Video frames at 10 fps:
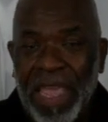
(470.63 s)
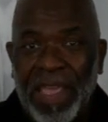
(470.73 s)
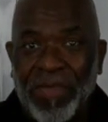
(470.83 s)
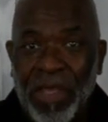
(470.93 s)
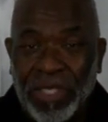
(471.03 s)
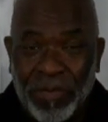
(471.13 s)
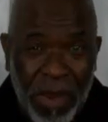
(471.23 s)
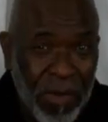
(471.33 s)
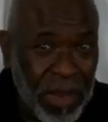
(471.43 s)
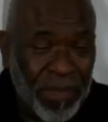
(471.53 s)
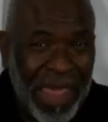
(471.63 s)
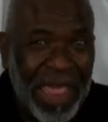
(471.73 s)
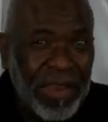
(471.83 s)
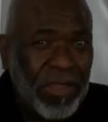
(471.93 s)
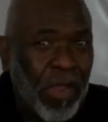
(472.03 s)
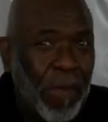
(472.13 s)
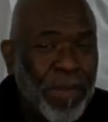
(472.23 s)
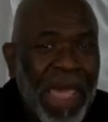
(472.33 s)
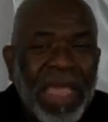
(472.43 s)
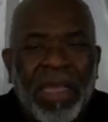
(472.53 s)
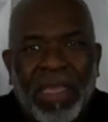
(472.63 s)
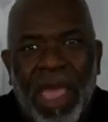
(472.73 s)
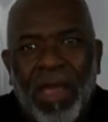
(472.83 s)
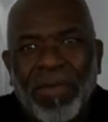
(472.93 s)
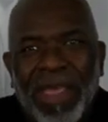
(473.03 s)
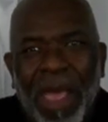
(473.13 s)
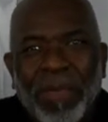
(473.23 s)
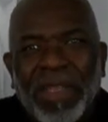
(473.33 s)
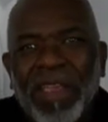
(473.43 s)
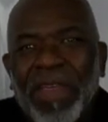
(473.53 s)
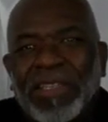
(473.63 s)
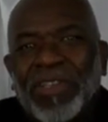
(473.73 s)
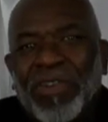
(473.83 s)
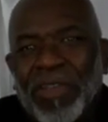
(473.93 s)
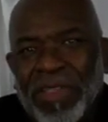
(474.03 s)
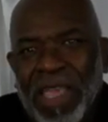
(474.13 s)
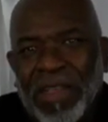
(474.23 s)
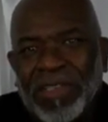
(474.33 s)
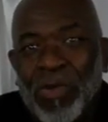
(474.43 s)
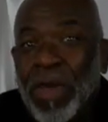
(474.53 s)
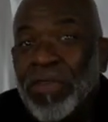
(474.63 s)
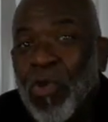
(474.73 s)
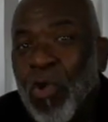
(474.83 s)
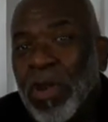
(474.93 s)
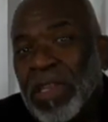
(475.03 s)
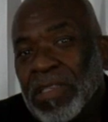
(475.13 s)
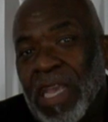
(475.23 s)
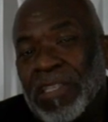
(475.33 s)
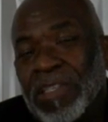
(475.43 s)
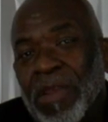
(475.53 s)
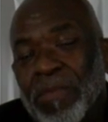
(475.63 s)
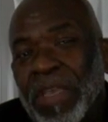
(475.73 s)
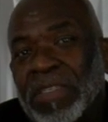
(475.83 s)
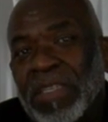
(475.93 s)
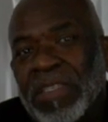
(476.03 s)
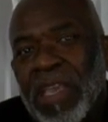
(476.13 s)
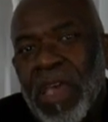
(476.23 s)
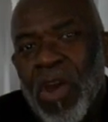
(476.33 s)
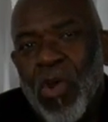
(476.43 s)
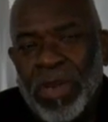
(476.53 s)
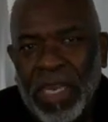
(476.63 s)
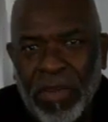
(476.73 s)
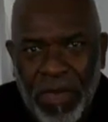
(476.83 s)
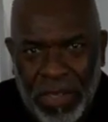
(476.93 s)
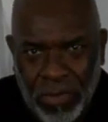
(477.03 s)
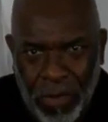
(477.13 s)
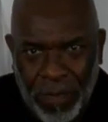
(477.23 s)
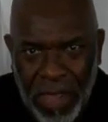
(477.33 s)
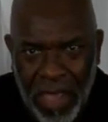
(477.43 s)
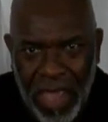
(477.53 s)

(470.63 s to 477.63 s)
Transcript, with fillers: in their spirit and in their bank account i believe that's a good thing so whether you're an organization a business or an individual